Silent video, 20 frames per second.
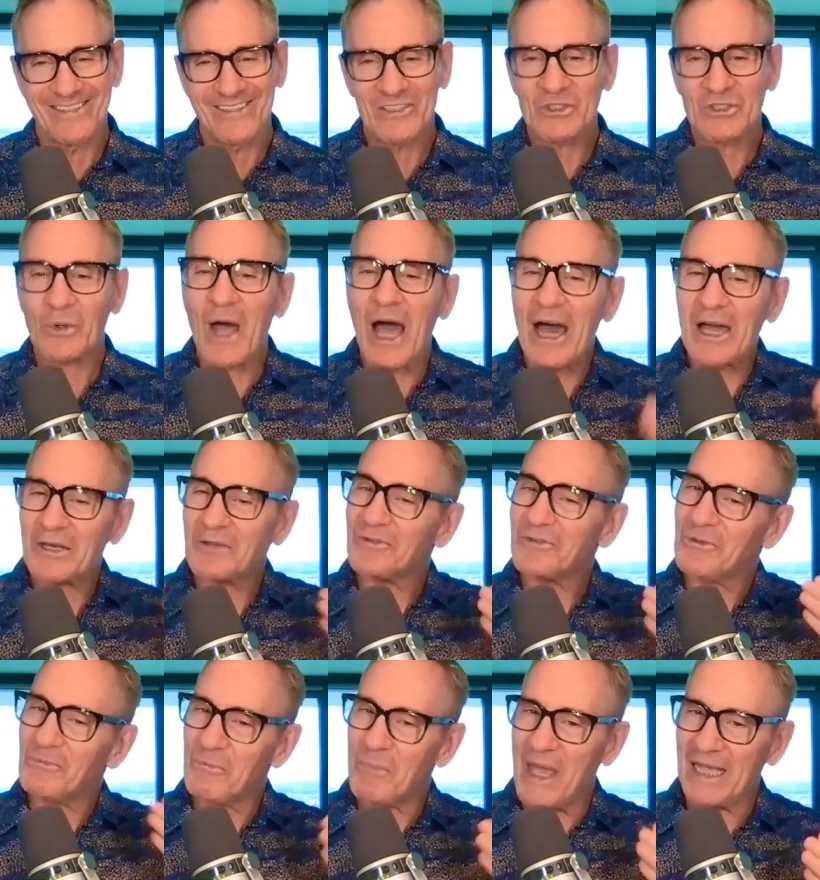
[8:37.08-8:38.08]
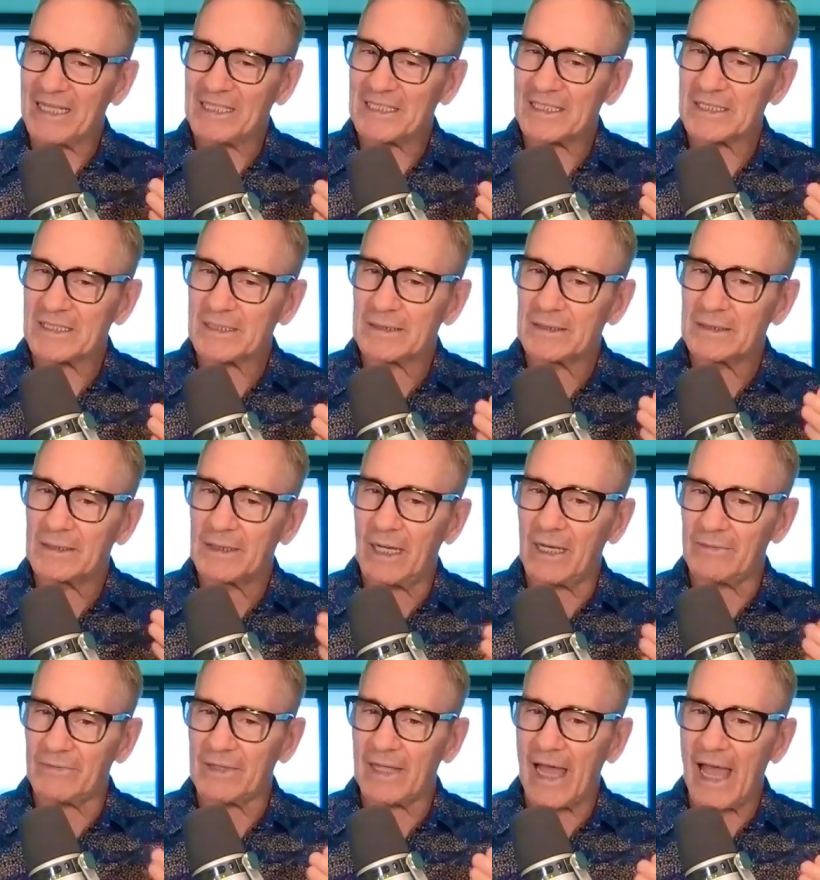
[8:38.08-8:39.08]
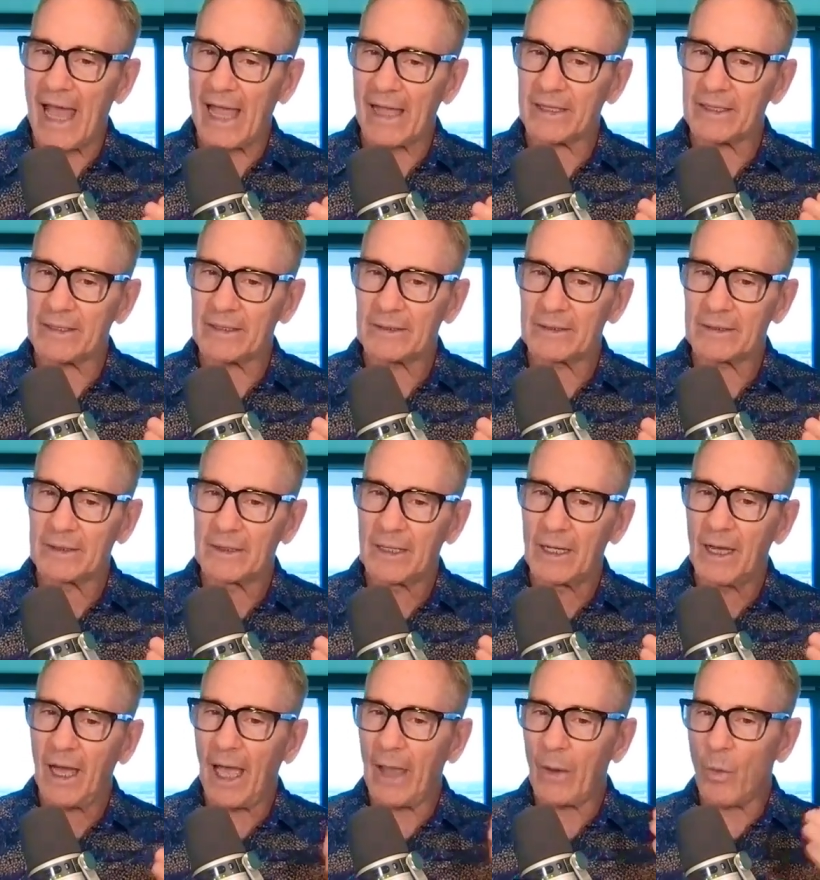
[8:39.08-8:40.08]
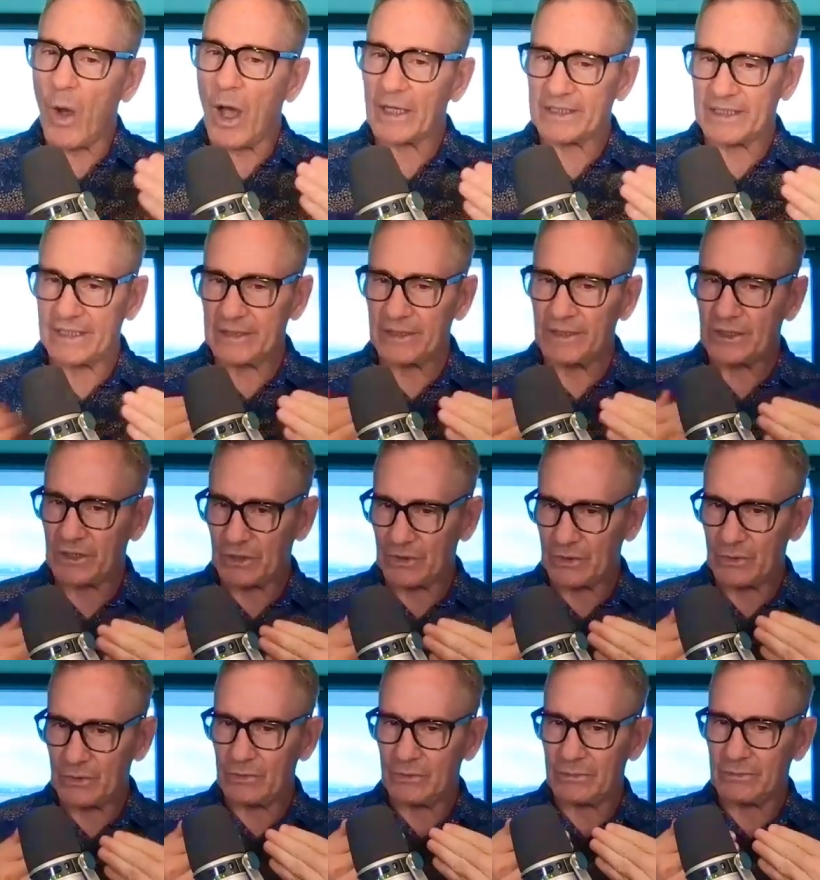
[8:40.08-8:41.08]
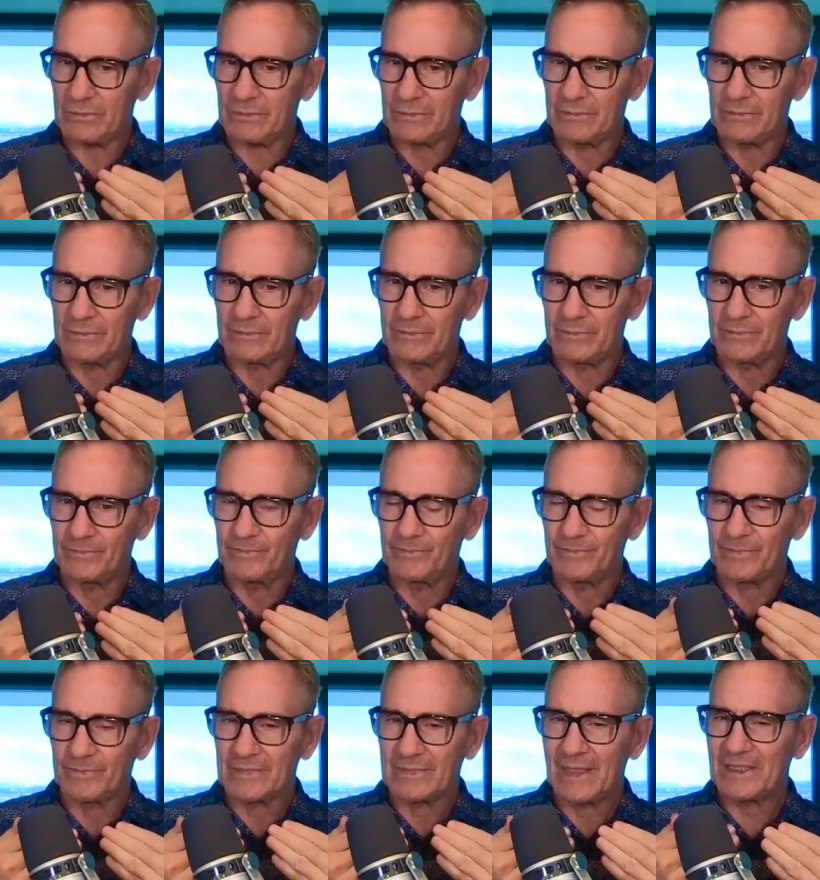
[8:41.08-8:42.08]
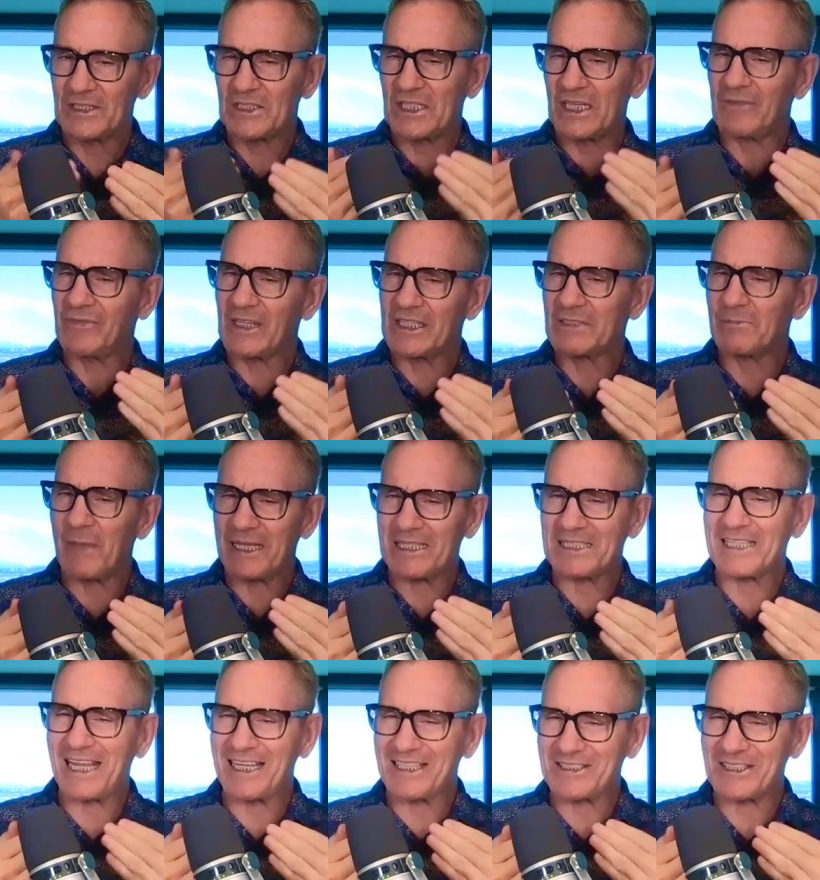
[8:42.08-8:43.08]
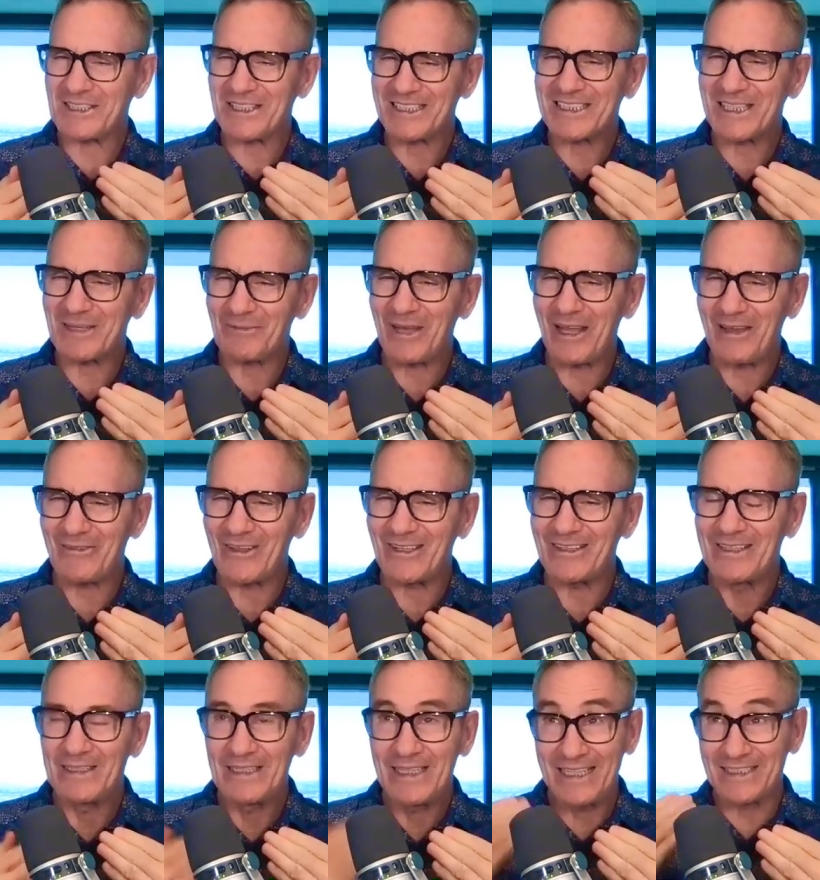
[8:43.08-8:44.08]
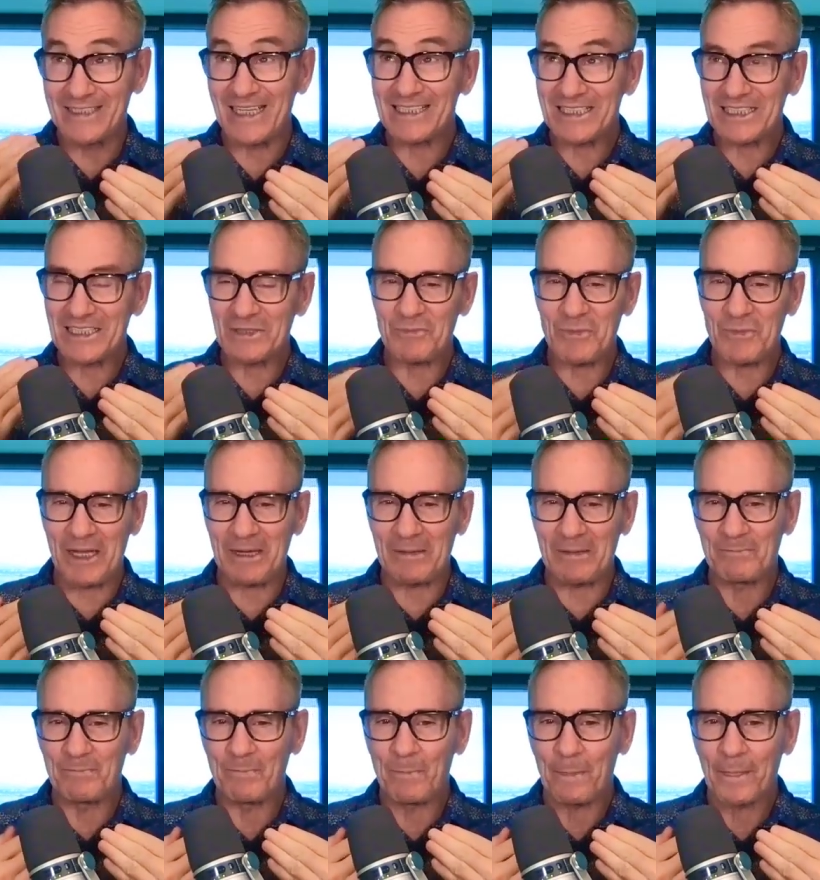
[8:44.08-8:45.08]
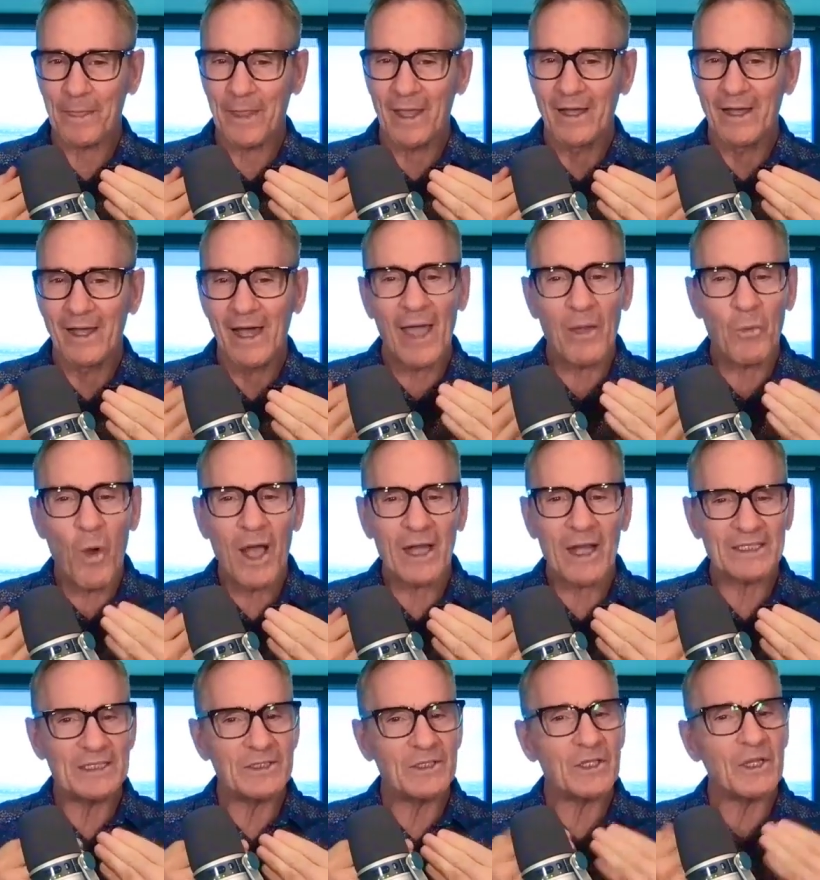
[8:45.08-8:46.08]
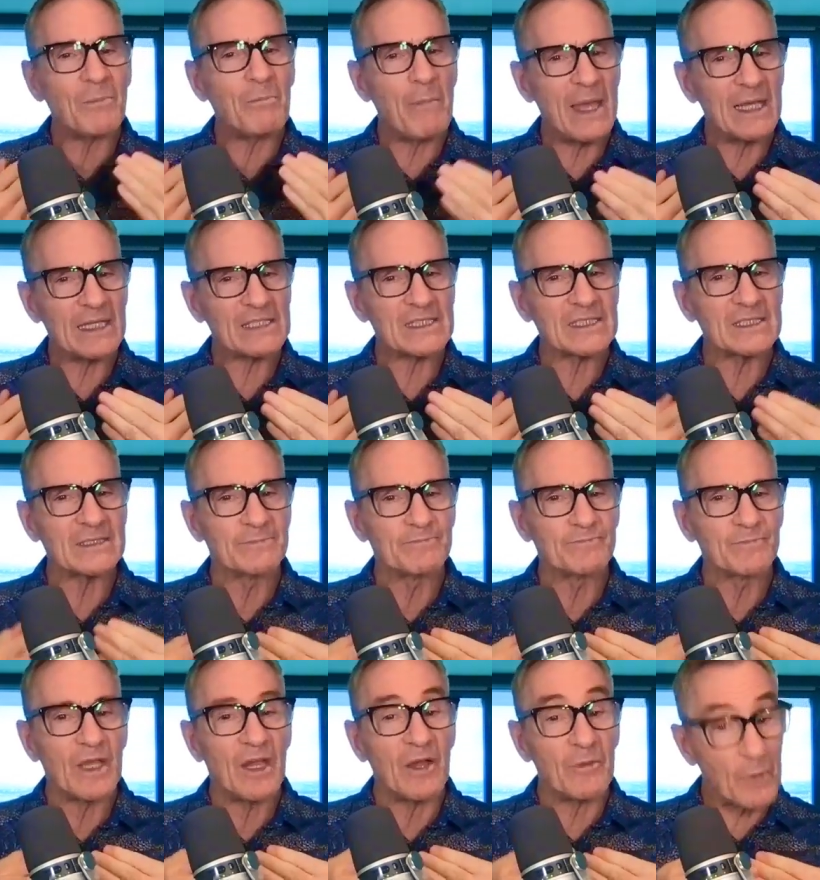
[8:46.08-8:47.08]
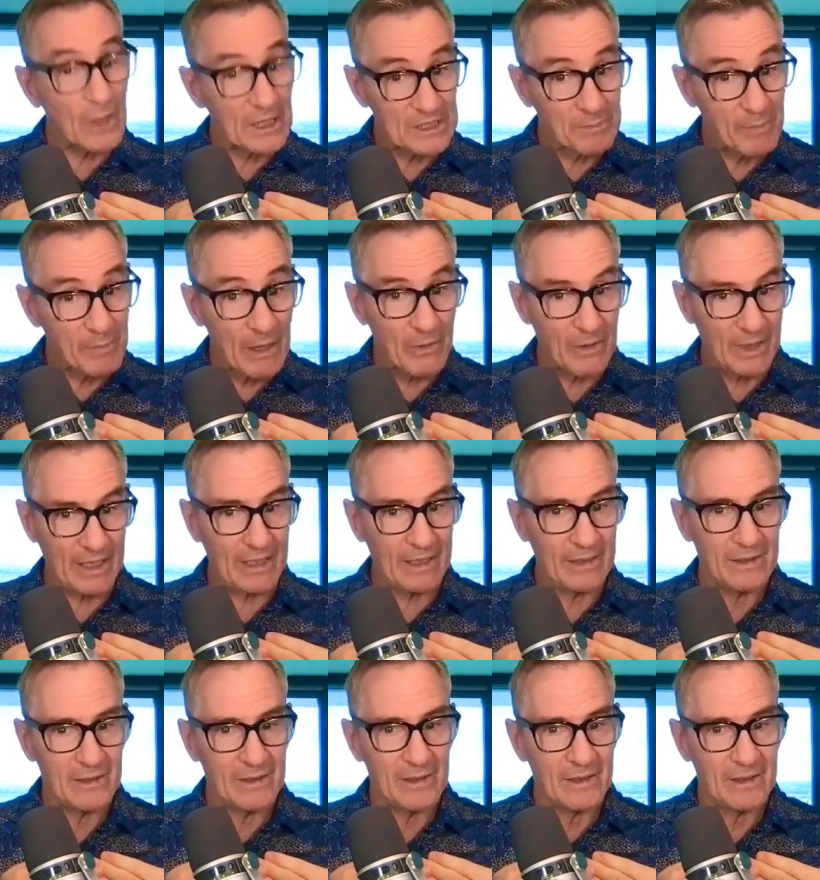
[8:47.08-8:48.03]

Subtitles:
So out of the mess of lack, I walked into, and see if this makes sense on some level. It does to me. I walked into the mess of prosperity.